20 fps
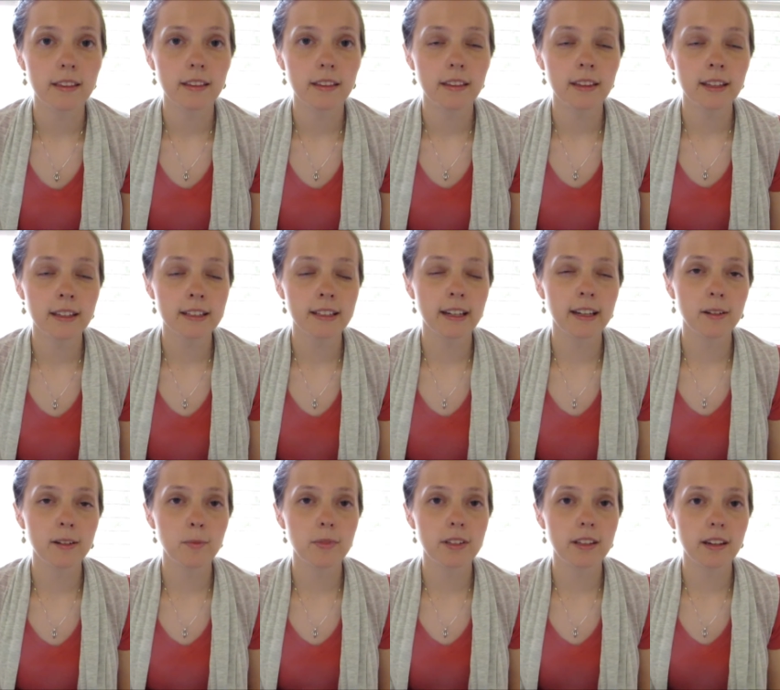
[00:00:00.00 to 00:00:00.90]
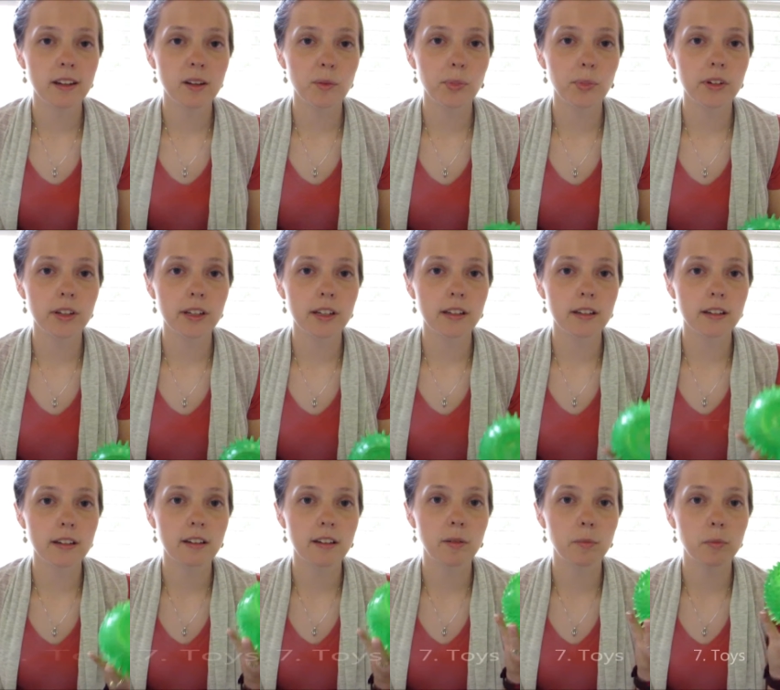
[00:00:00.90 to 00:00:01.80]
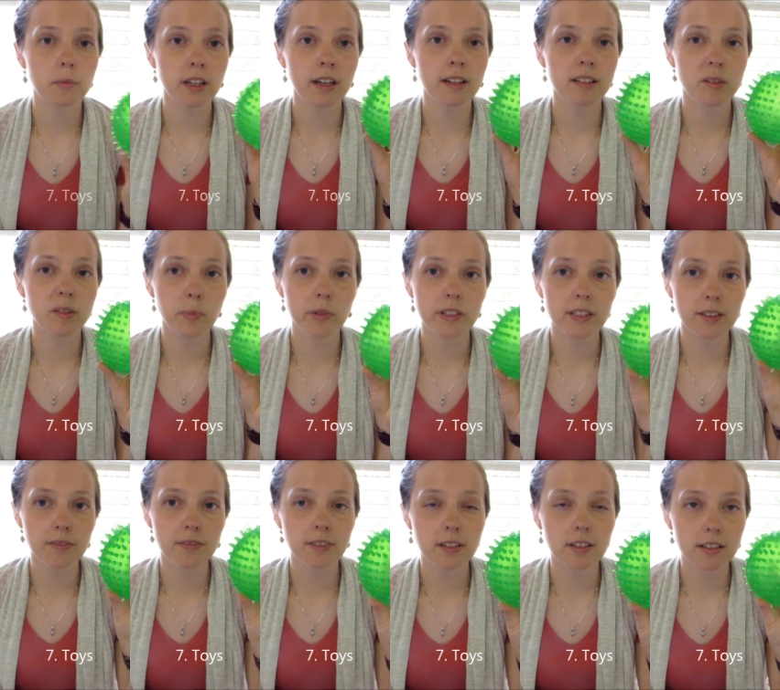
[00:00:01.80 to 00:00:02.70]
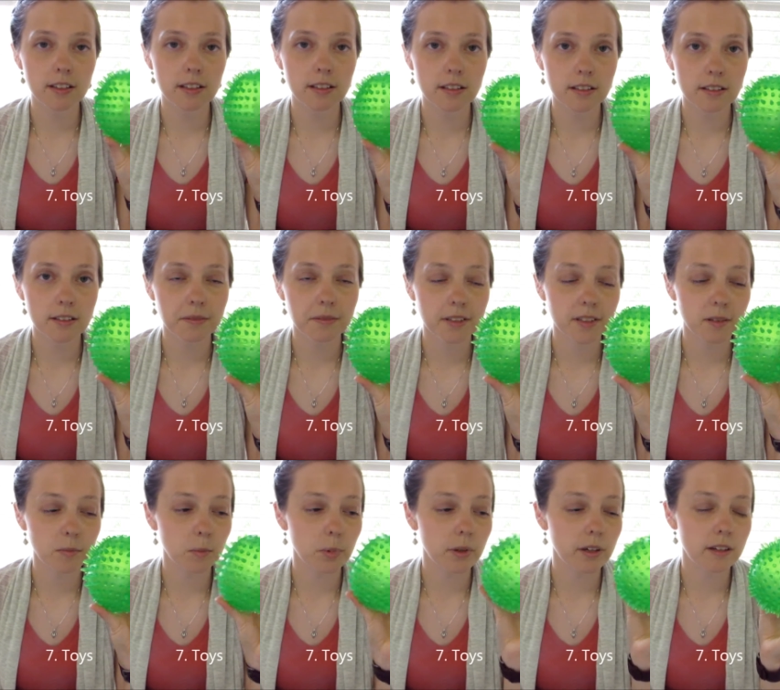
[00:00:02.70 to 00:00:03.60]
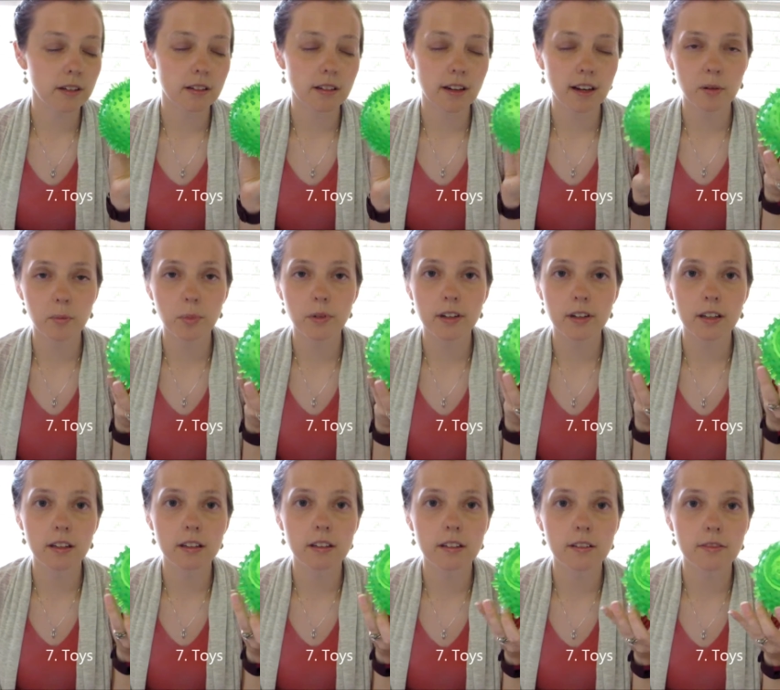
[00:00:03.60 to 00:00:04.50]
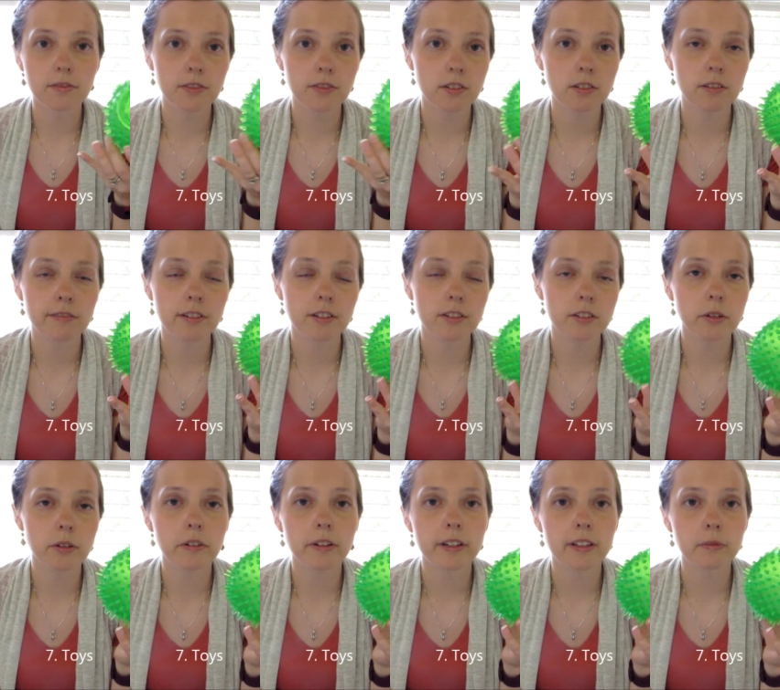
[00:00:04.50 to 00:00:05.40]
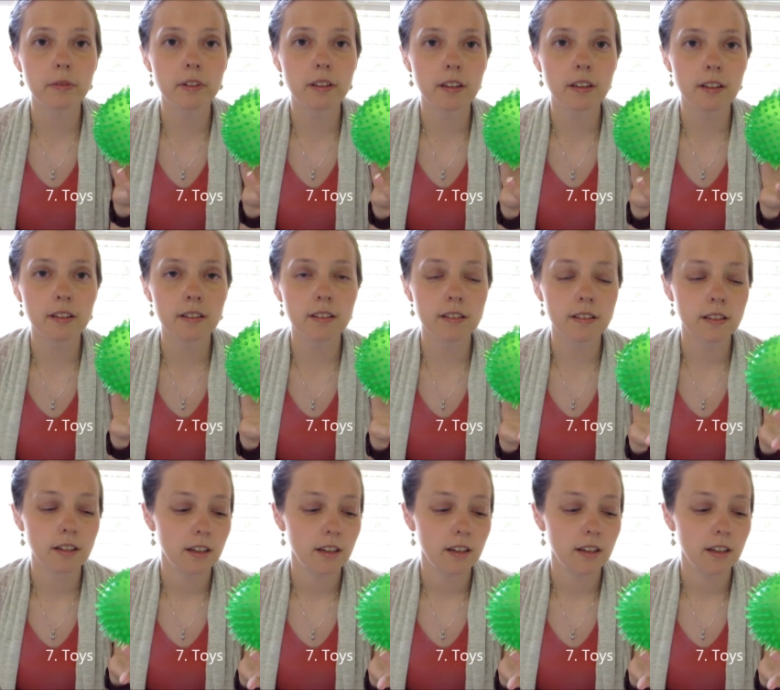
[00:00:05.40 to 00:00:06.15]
Next item that I bring, not specifically this one, but I bring a few of her toys with us.